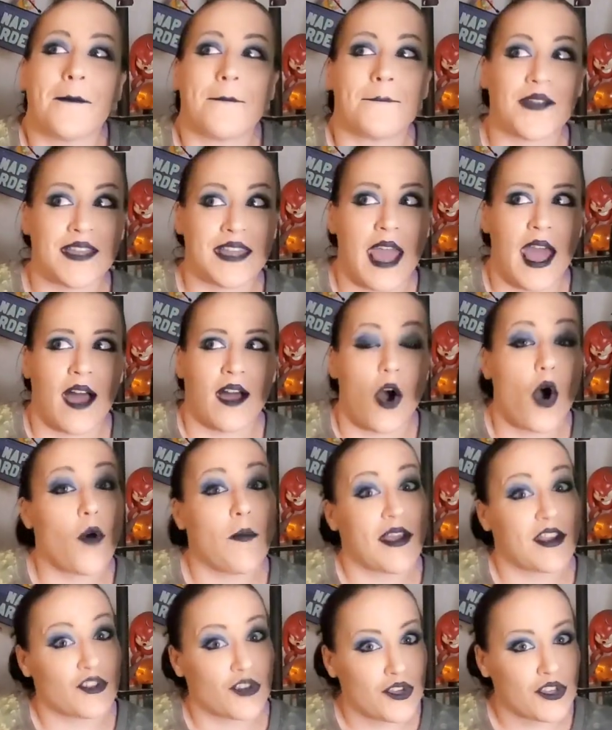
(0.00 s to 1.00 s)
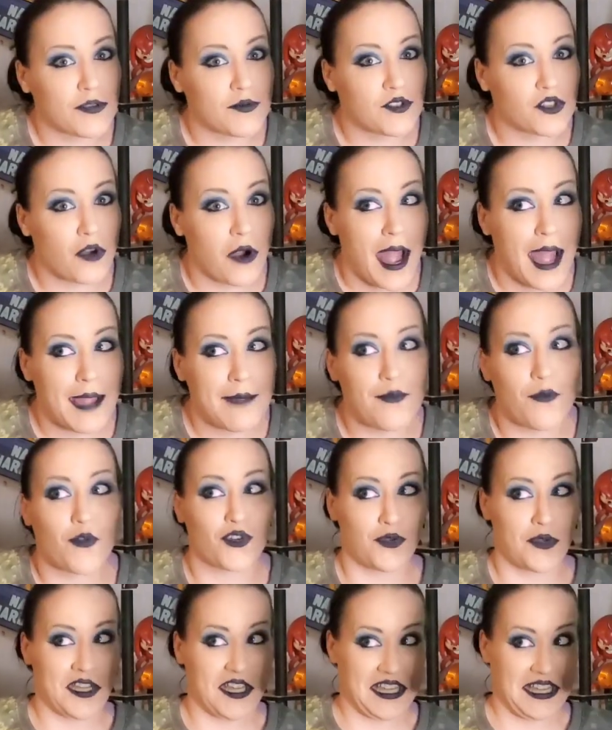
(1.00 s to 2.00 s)
But yeah, oh, make sure you subscribe. We're
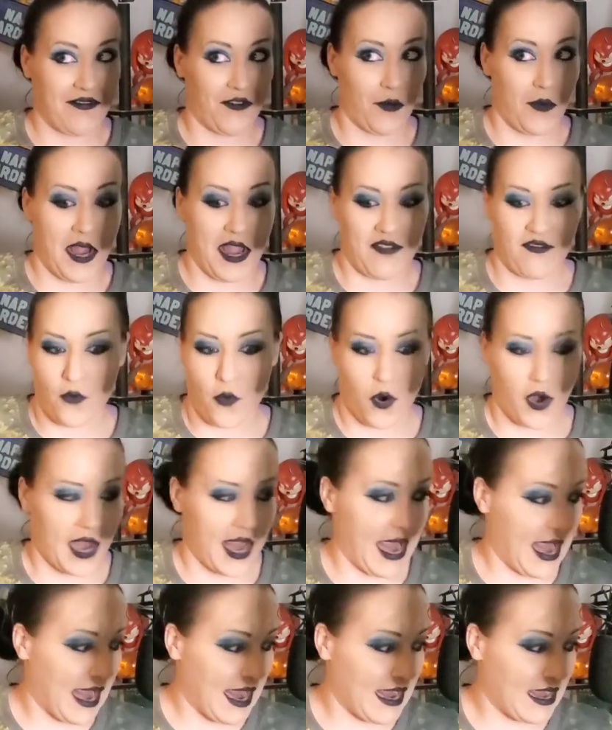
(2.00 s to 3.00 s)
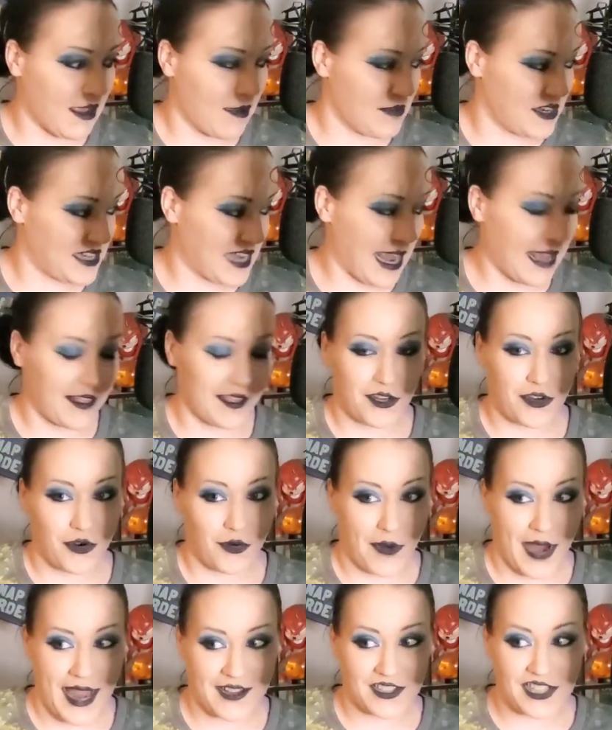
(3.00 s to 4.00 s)
doing a giveaway for a metallic
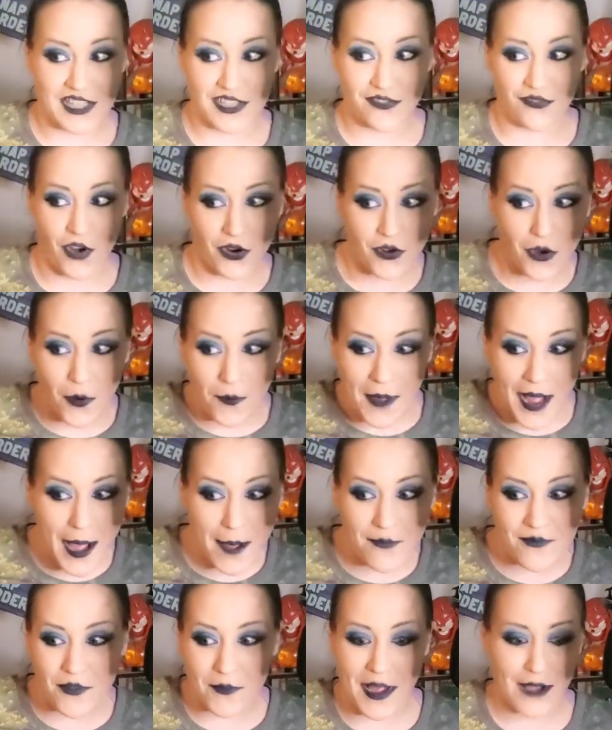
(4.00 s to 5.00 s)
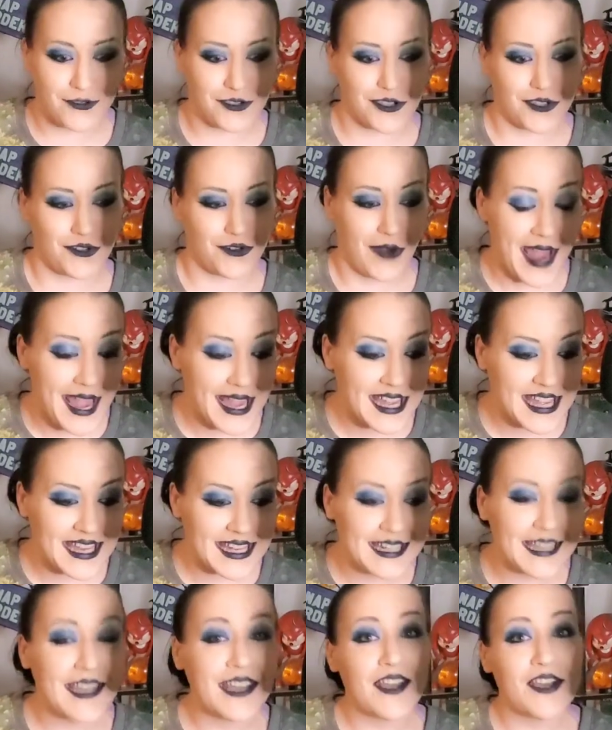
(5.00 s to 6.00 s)
Caraxes Funko Pop from House of the
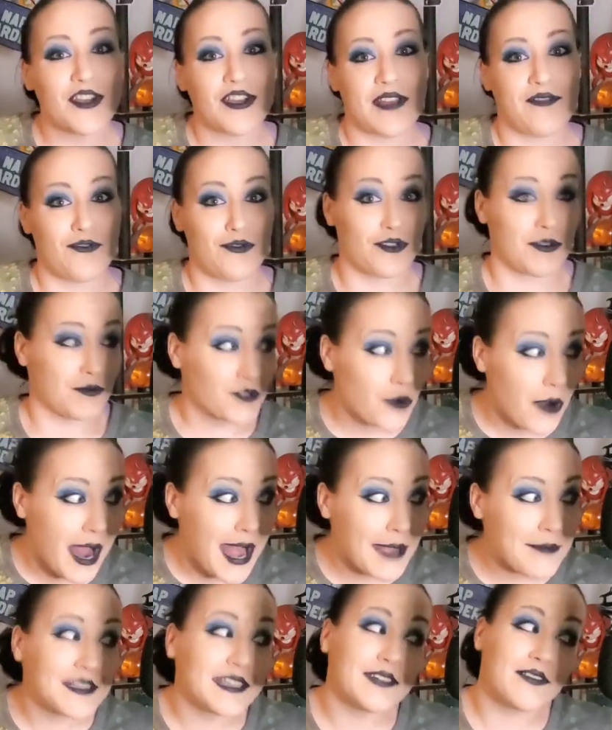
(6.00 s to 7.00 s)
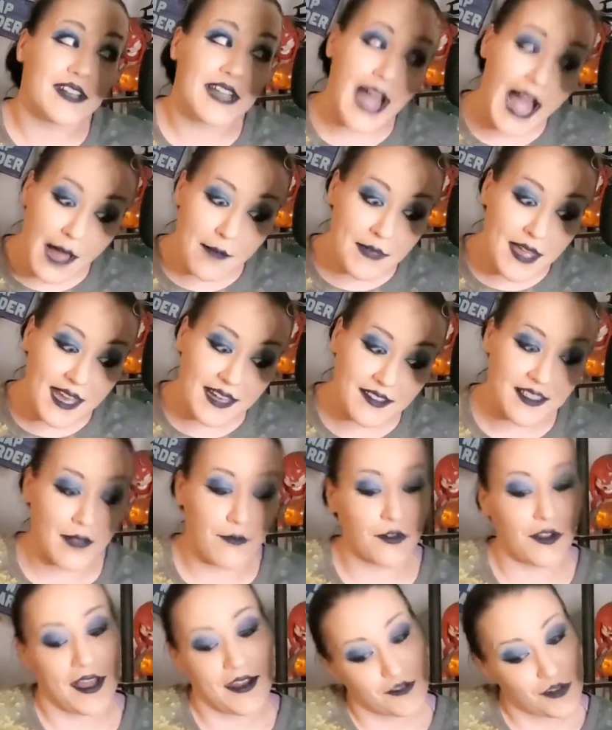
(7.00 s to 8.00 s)
Dragon. If you subscribe and leave a comment,
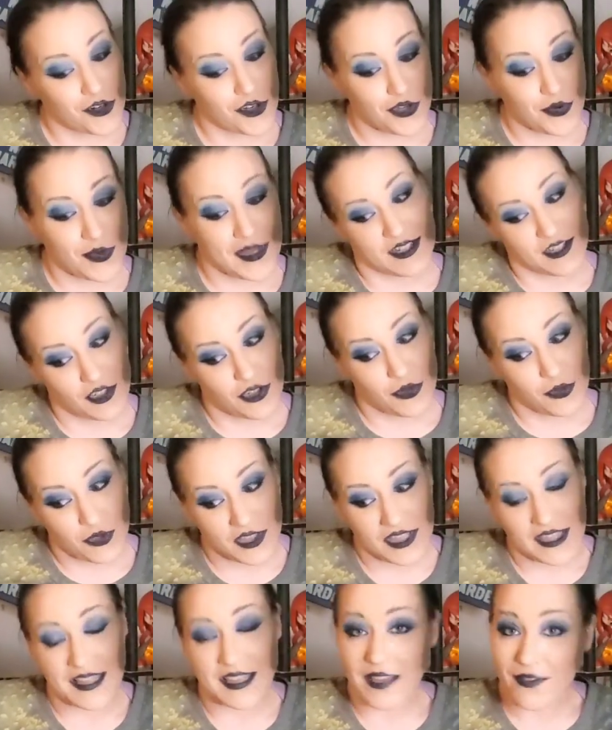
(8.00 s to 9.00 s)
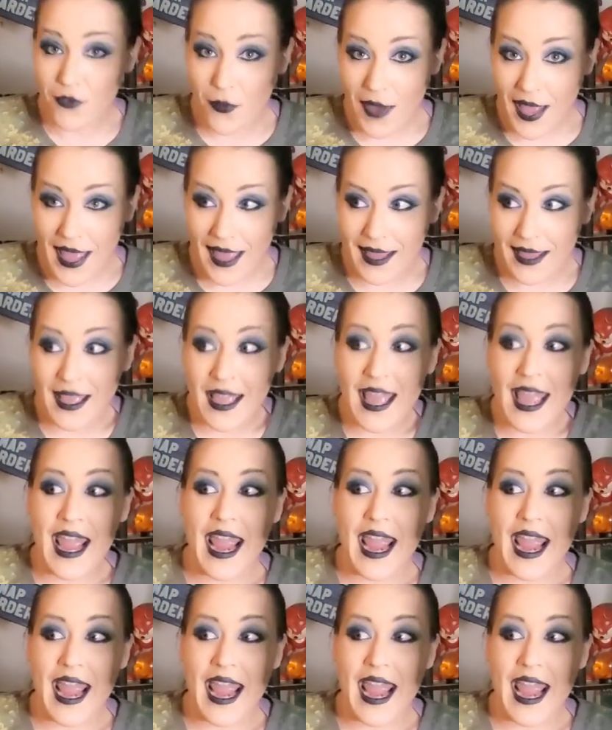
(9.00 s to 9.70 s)
that will enter you into the giveaway.